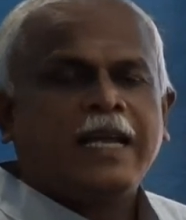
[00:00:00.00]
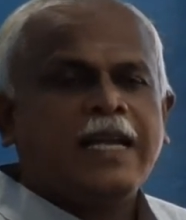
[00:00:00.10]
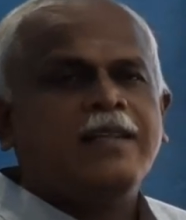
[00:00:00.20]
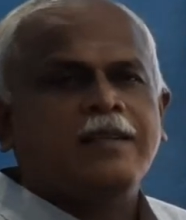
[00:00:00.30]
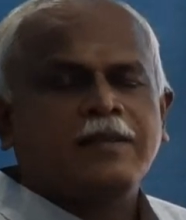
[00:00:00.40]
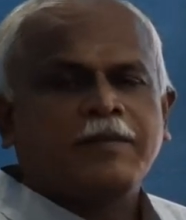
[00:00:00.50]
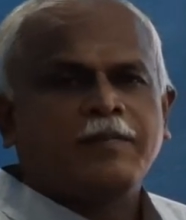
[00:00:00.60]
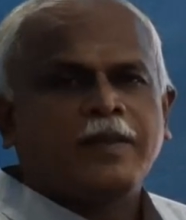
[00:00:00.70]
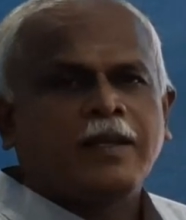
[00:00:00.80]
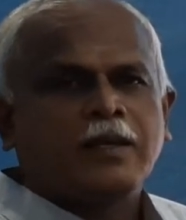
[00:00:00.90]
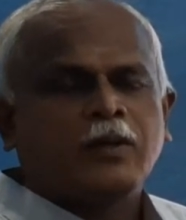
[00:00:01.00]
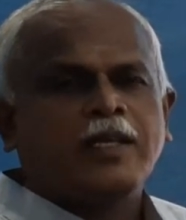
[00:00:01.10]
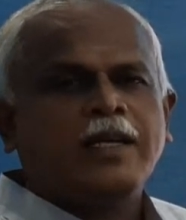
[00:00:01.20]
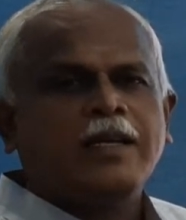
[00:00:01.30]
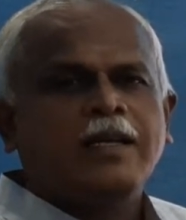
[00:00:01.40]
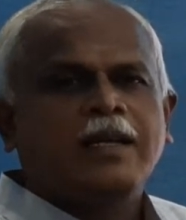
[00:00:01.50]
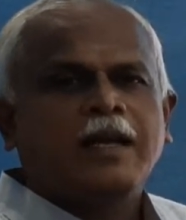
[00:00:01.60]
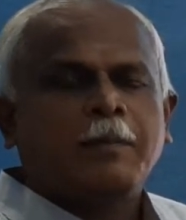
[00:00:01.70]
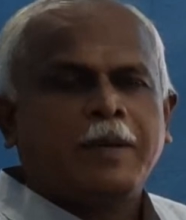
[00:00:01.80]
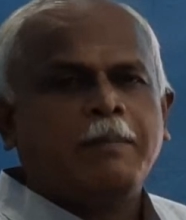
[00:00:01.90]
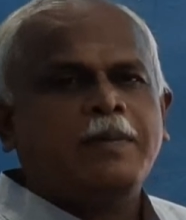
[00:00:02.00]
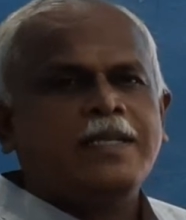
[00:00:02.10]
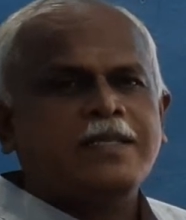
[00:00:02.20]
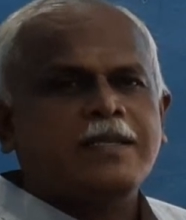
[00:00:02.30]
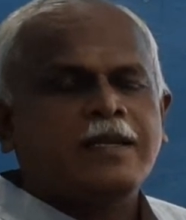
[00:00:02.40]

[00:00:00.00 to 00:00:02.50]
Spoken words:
health to the members